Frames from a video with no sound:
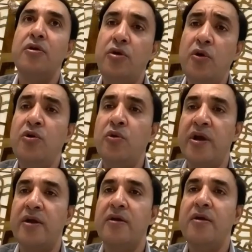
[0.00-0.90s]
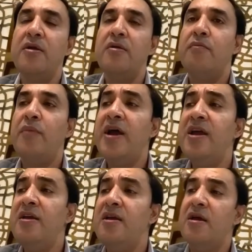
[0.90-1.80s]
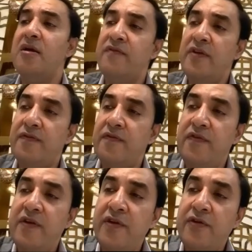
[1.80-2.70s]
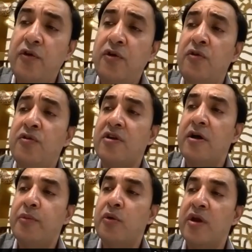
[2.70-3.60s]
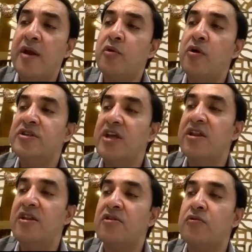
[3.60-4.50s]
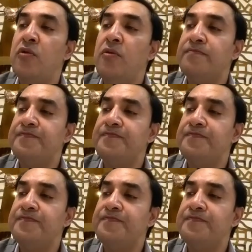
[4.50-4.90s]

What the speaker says: Don't do it. We introduced a program called Chess in School.